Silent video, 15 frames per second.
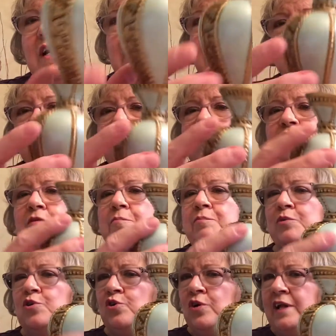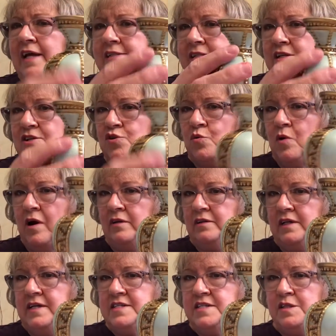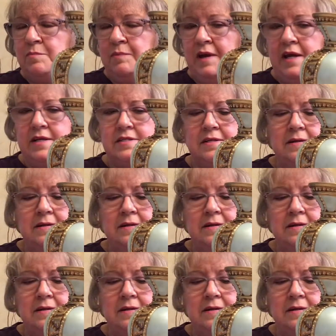It's sort of a pearlescent quality to the paint.